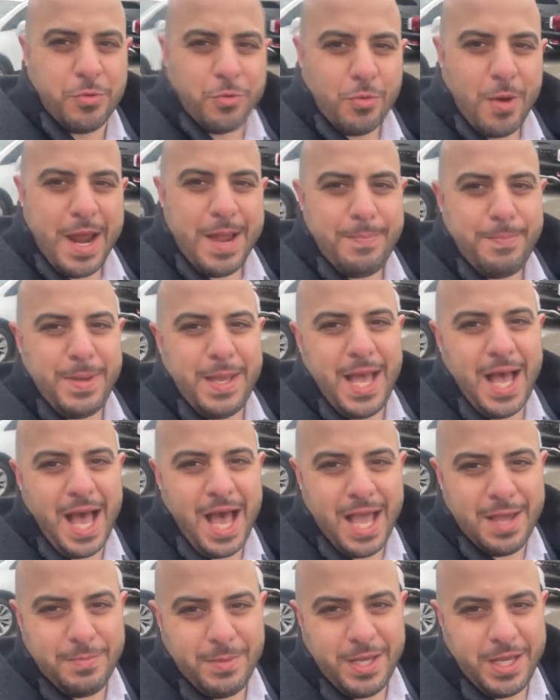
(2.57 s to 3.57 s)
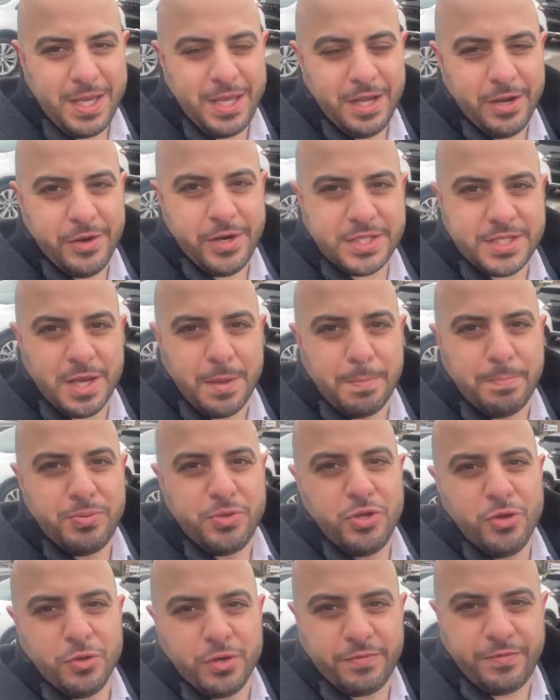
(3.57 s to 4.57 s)
and right behind me here is a
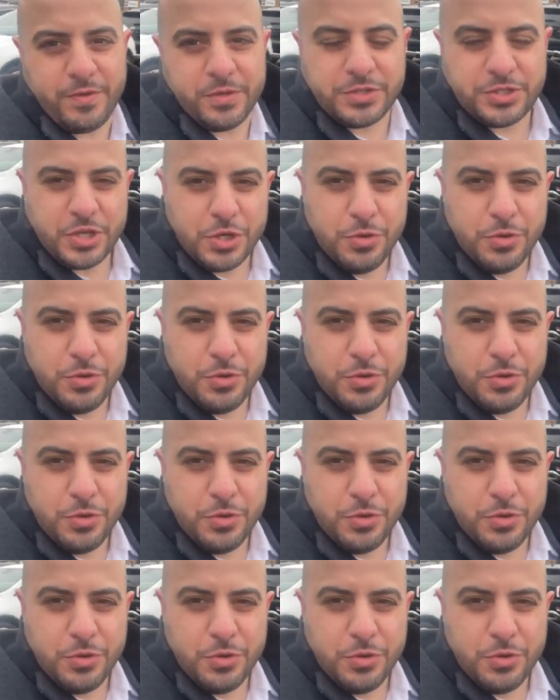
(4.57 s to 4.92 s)
beautiful